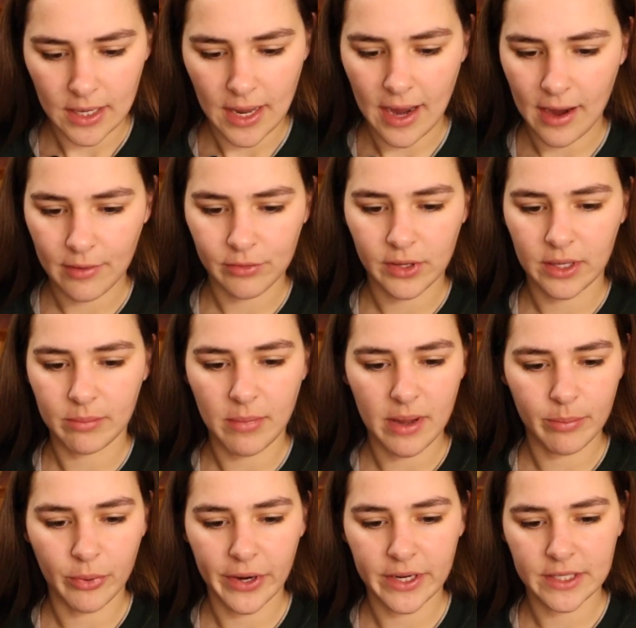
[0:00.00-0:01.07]
have like my
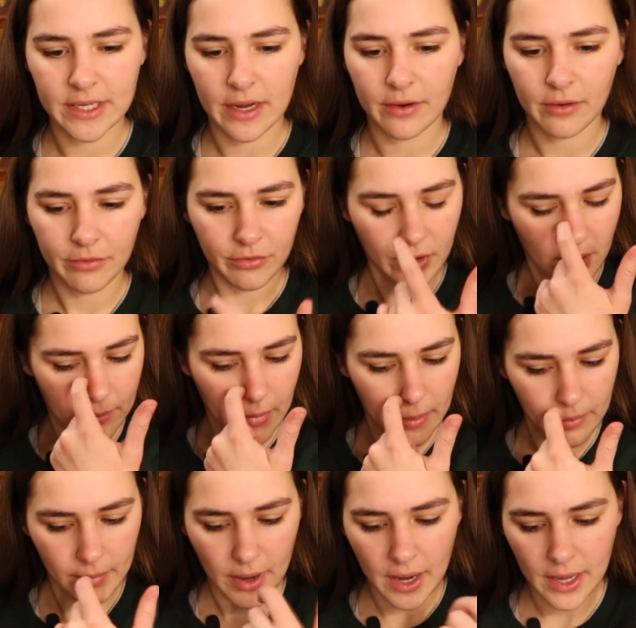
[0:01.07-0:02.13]
breakdown from
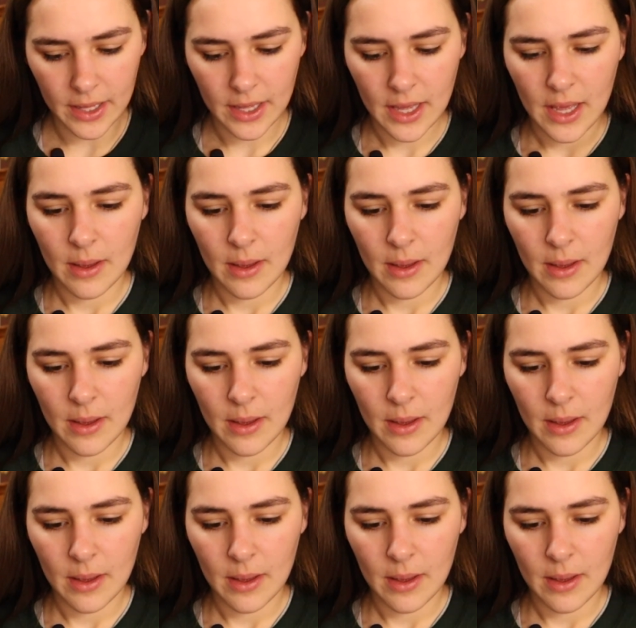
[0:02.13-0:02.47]
my